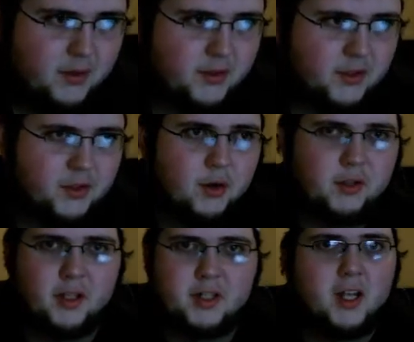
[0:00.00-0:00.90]
there's a
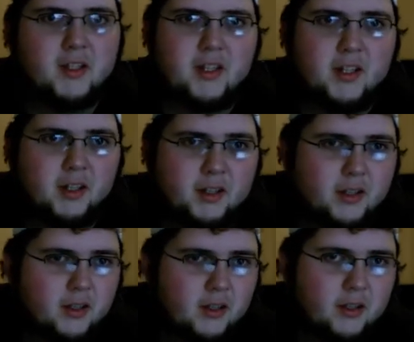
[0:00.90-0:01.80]
joke that John Cena
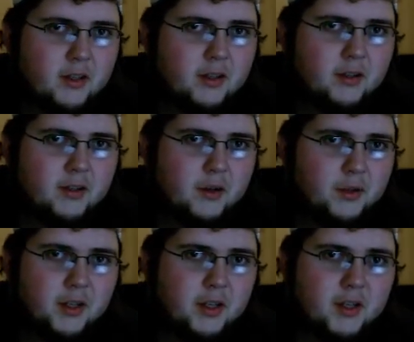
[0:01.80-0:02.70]

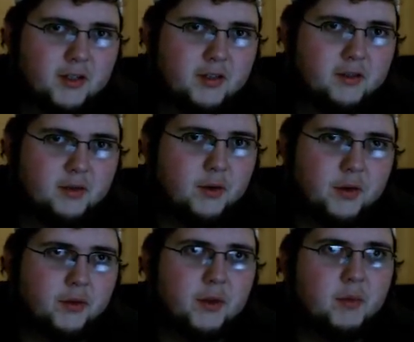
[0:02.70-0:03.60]
only does 2
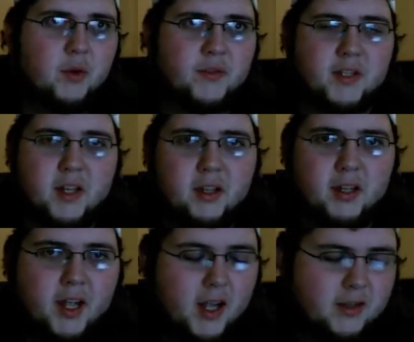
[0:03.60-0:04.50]
or 3 moves. That's all
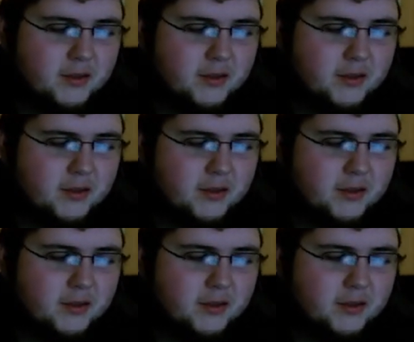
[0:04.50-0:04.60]
he got.